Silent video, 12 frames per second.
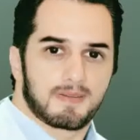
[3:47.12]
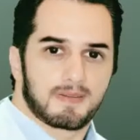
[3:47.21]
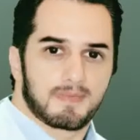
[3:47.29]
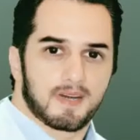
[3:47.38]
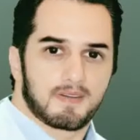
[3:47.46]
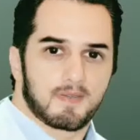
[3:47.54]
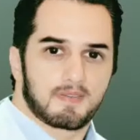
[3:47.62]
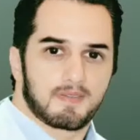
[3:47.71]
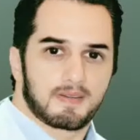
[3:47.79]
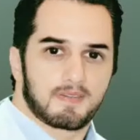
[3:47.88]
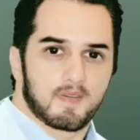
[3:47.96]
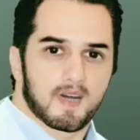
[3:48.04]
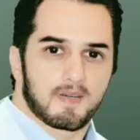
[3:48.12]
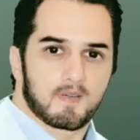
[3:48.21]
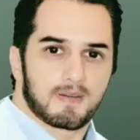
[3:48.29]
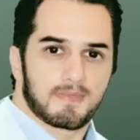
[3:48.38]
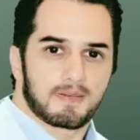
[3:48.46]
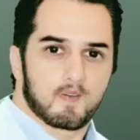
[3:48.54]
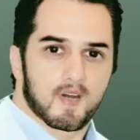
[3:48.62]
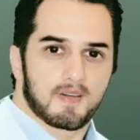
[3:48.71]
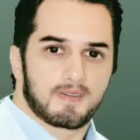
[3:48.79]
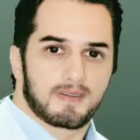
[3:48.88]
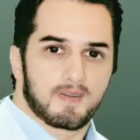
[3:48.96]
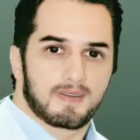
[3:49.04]
I hope you've enjoyed this
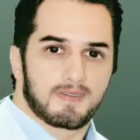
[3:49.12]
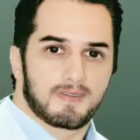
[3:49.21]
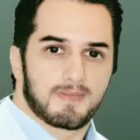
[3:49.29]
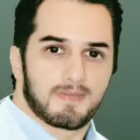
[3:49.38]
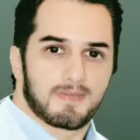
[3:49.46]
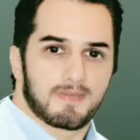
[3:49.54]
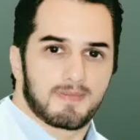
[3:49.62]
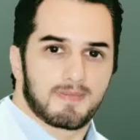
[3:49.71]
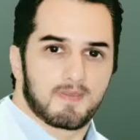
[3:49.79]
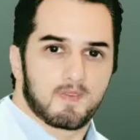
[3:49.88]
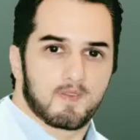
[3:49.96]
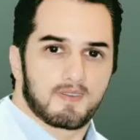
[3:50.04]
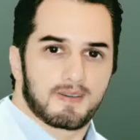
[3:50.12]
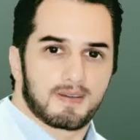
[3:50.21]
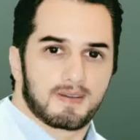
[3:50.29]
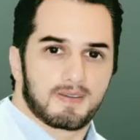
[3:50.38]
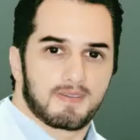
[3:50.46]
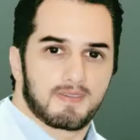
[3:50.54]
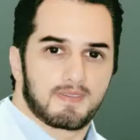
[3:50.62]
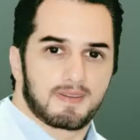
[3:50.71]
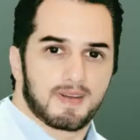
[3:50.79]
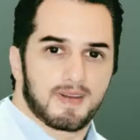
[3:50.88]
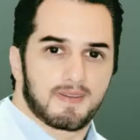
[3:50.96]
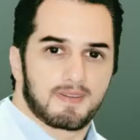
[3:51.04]
video edition. We'll see you
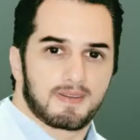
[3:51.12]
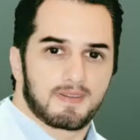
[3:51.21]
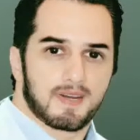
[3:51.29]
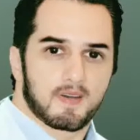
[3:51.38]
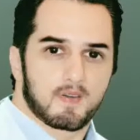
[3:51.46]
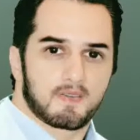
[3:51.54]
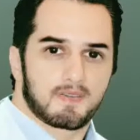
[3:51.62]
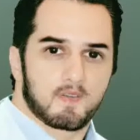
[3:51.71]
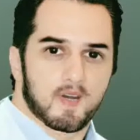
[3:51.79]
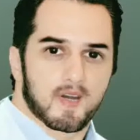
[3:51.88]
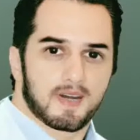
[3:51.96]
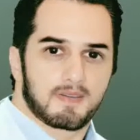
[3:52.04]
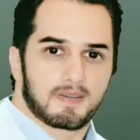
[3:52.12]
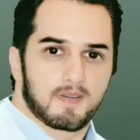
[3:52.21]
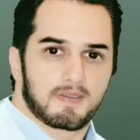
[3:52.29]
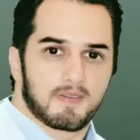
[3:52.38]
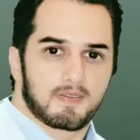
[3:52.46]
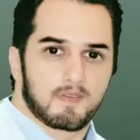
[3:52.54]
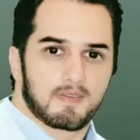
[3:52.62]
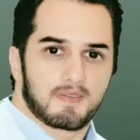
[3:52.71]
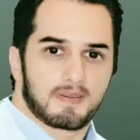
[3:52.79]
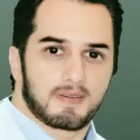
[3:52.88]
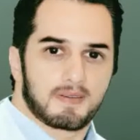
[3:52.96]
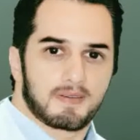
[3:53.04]
again on another video edition of
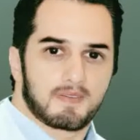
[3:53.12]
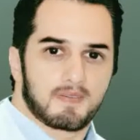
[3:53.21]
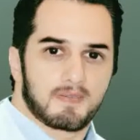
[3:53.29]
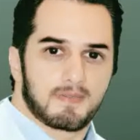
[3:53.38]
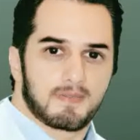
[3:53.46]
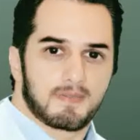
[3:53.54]
Remedy Land.